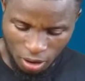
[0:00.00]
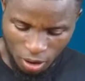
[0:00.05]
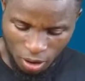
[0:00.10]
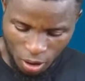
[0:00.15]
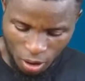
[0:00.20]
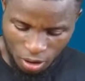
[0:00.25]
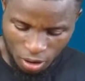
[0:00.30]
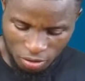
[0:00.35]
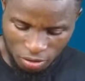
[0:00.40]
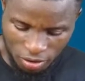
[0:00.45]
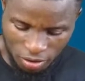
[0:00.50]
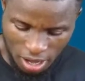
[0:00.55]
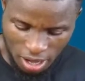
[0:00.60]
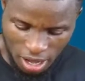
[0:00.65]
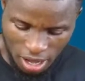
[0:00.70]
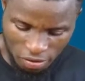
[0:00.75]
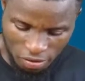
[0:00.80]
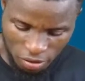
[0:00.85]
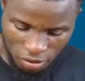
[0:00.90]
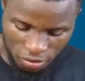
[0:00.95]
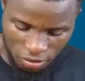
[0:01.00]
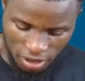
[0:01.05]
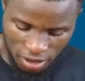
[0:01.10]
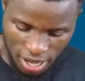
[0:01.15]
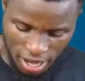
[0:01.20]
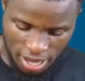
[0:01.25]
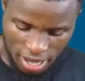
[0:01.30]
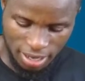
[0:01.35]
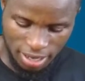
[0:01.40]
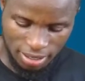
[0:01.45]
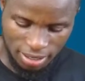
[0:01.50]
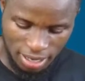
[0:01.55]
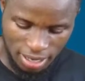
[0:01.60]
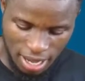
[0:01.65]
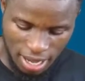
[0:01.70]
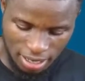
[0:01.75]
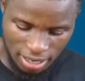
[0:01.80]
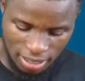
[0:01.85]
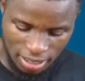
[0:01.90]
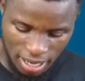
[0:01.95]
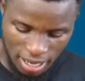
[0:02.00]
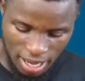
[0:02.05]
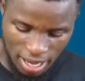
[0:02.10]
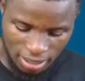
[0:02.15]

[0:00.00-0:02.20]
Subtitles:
of f of x as